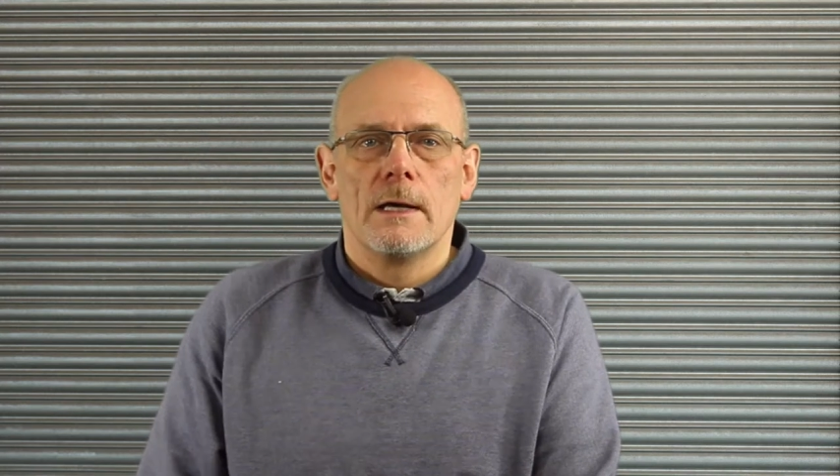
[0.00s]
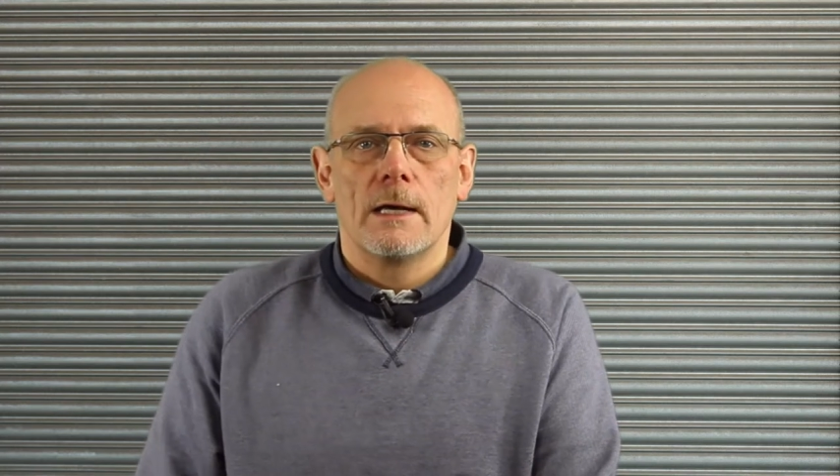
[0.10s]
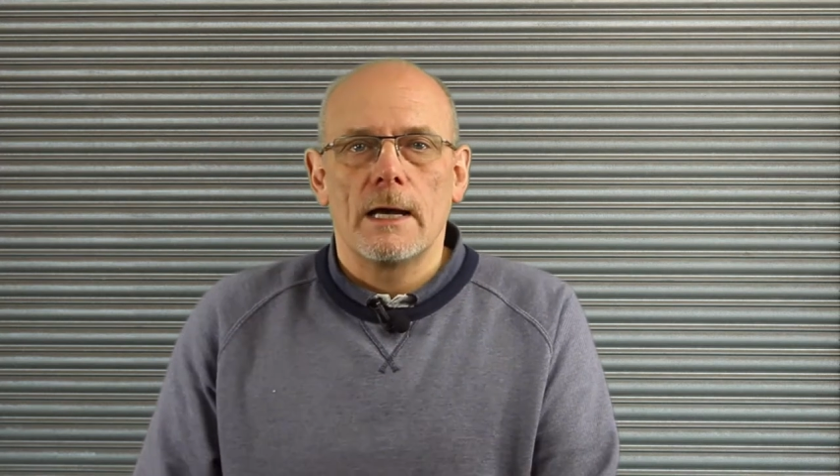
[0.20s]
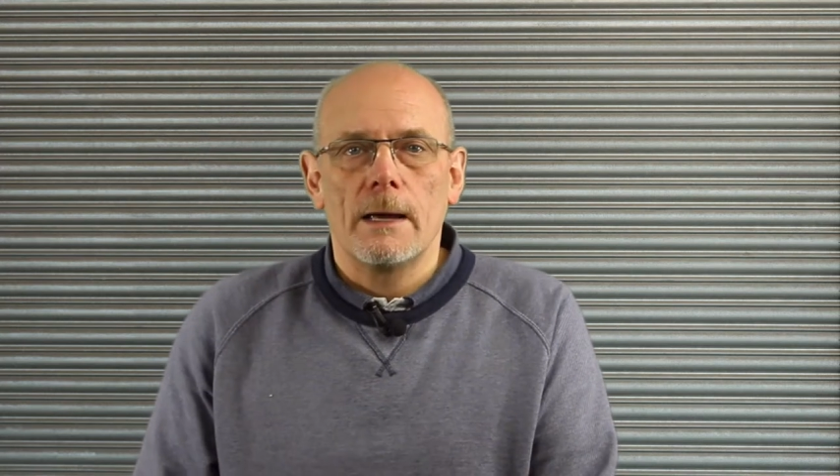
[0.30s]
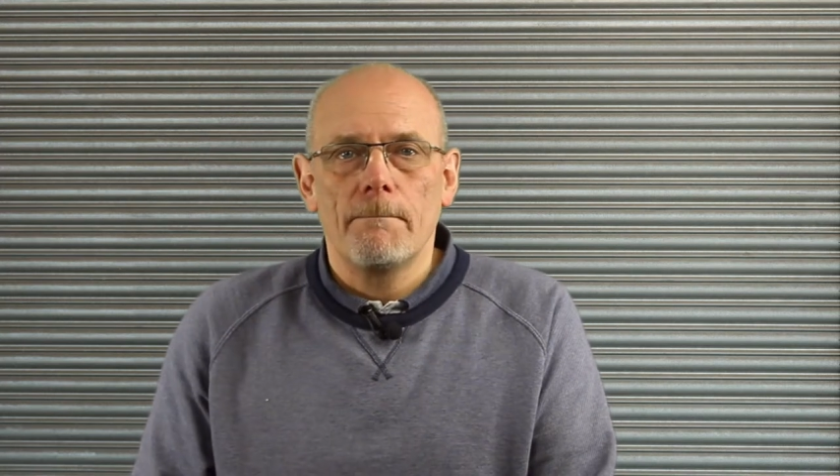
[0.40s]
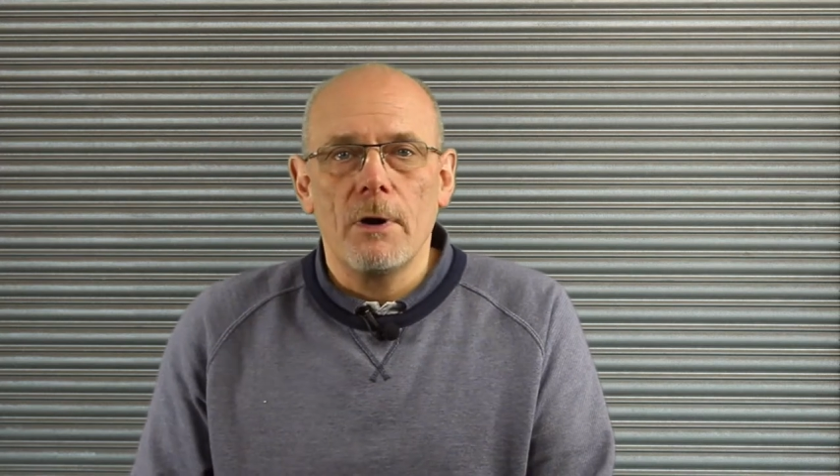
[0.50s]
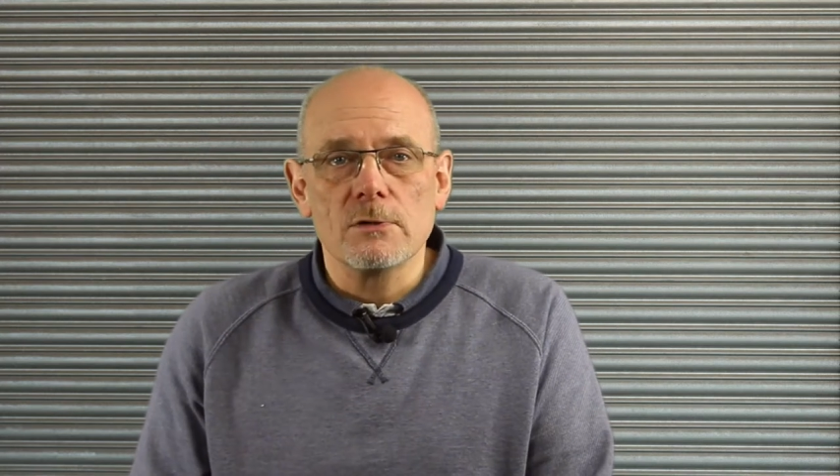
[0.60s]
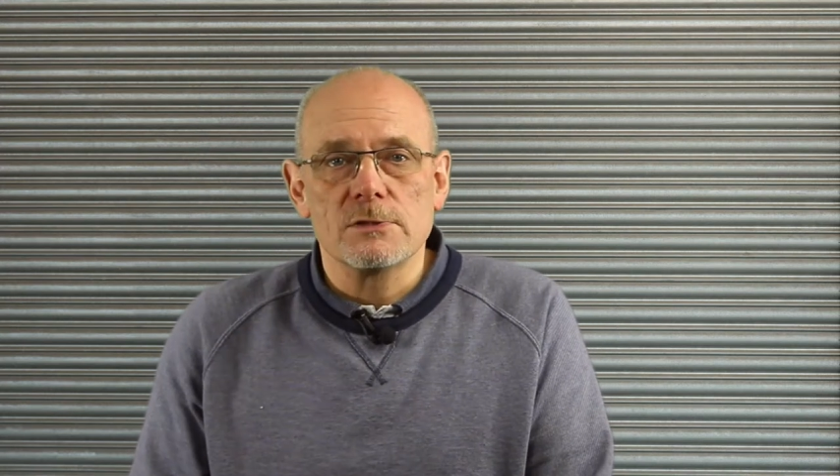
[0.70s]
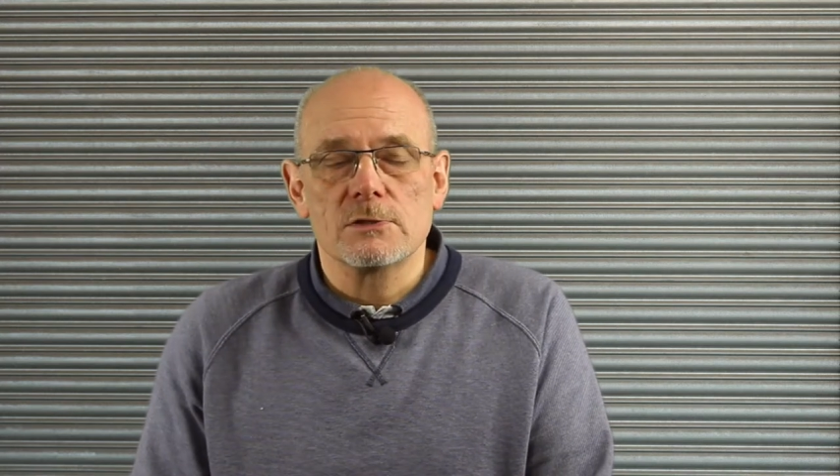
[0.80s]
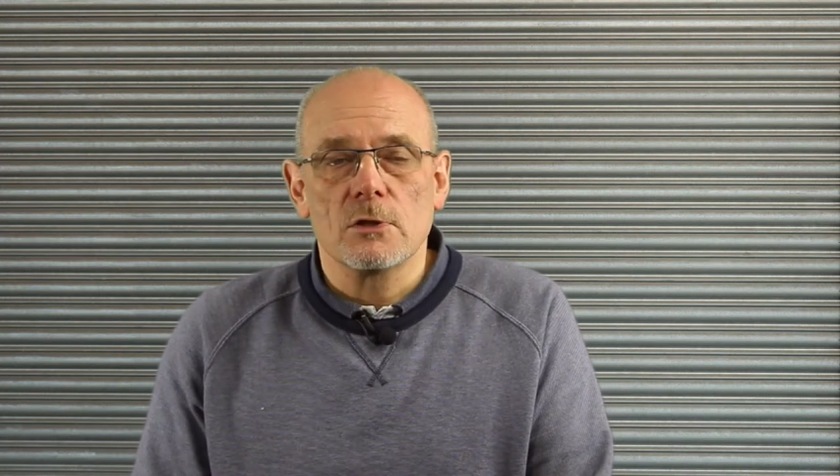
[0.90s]
and
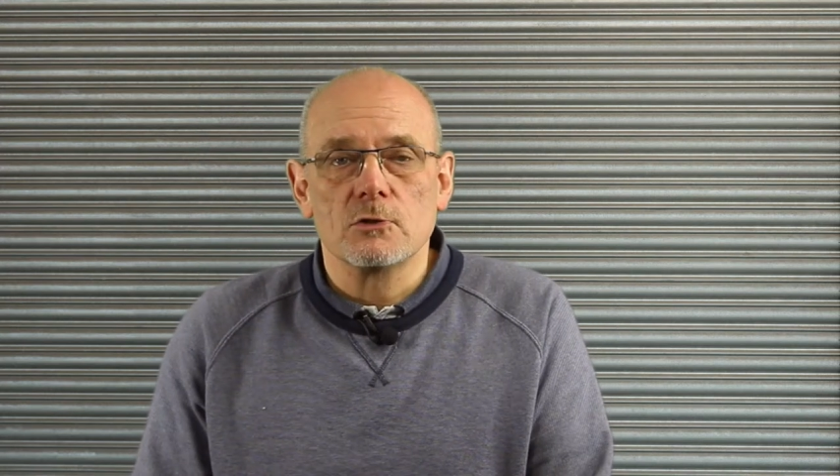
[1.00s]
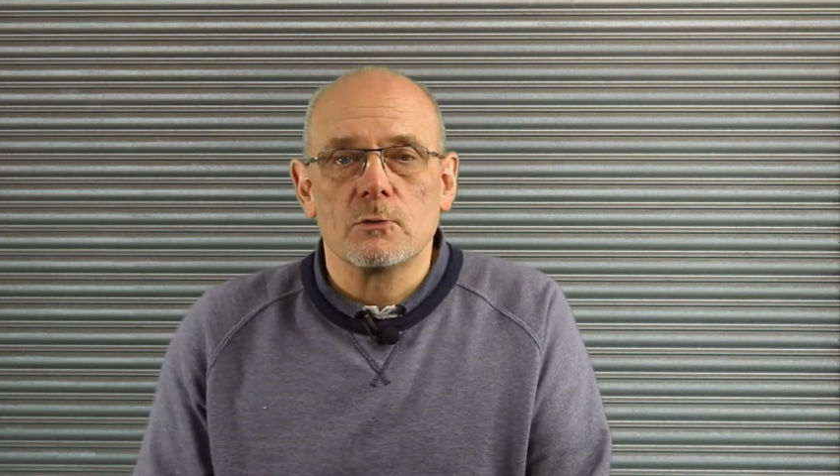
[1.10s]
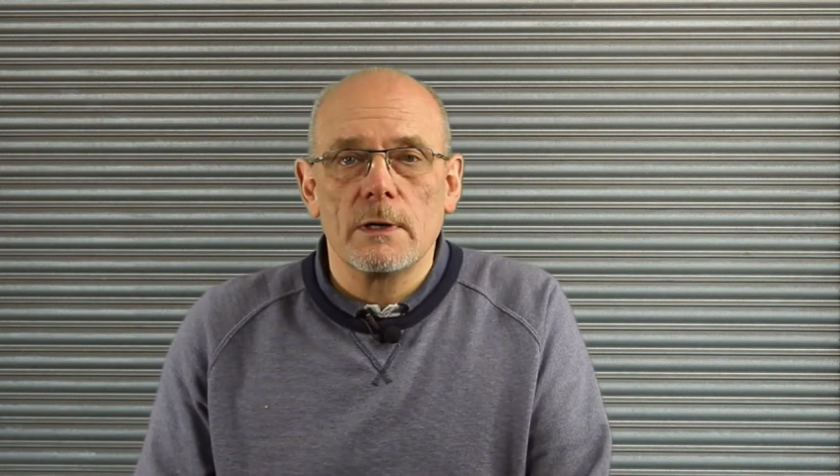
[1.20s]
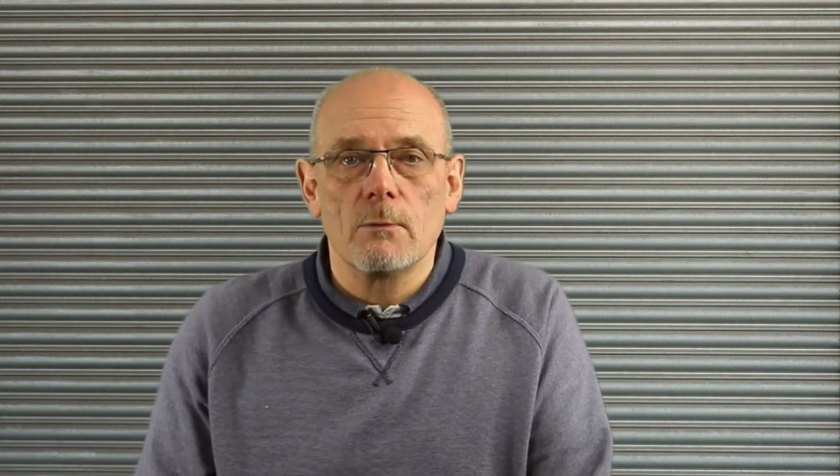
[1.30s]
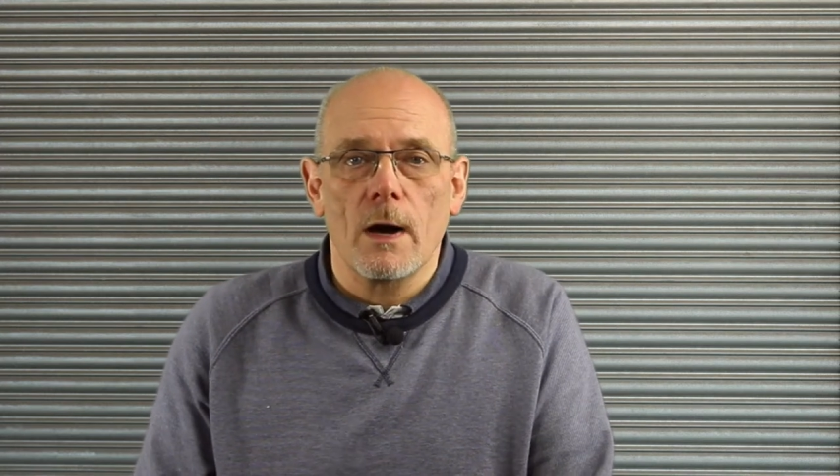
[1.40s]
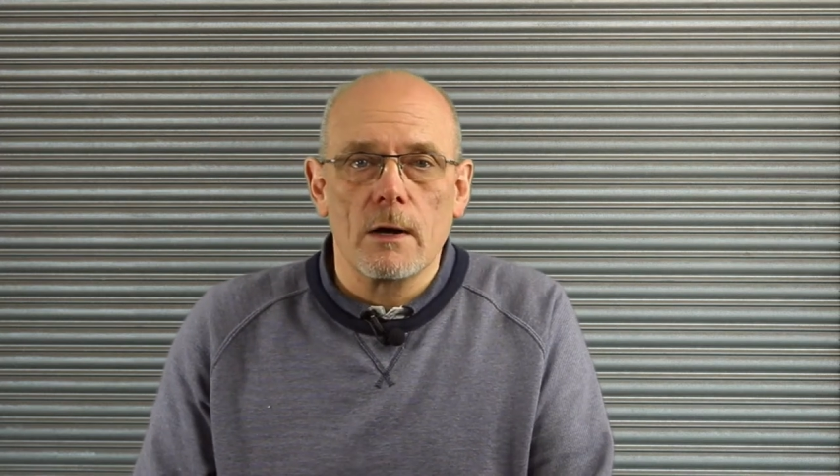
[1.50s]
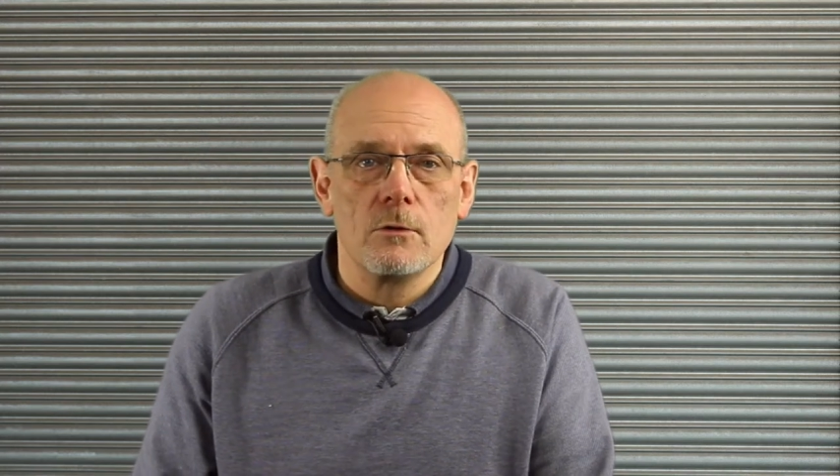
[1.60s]
pass this on to anyone